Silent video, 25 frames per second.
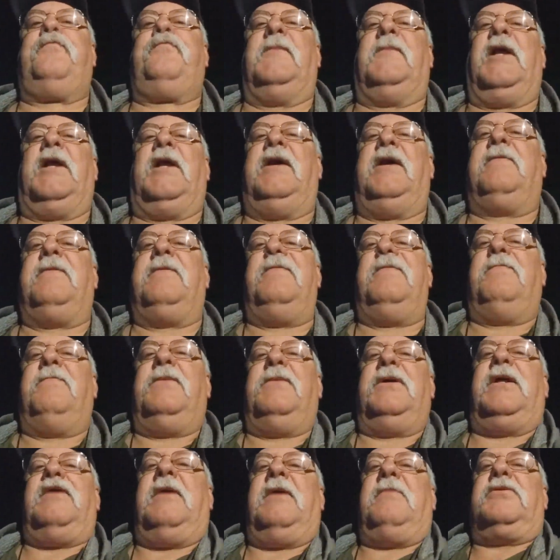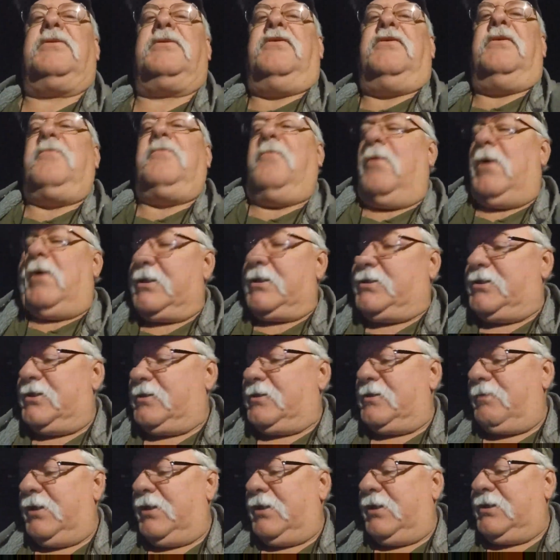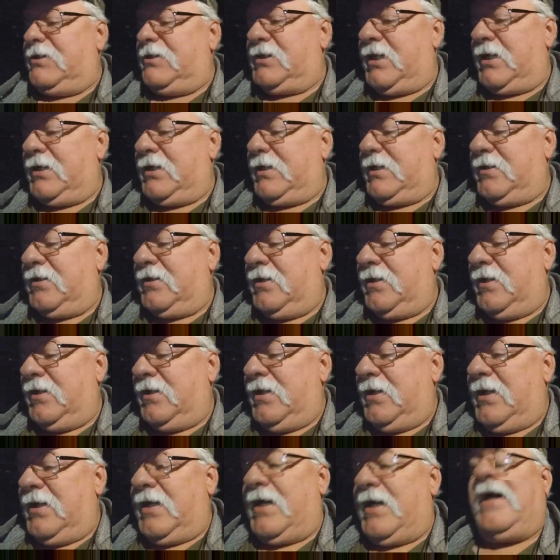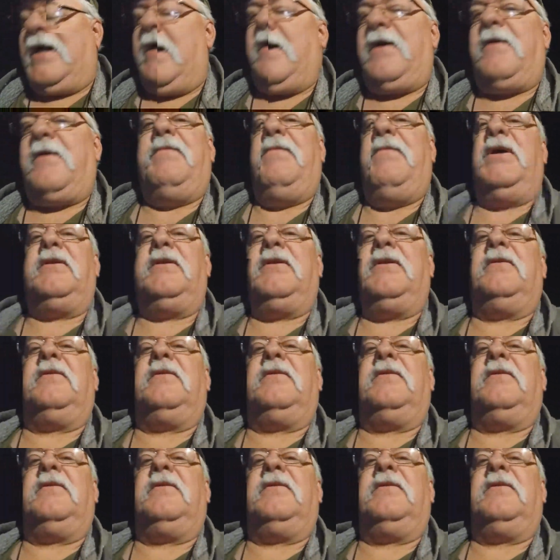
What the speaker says: I haven't even been able to watch as much as I have been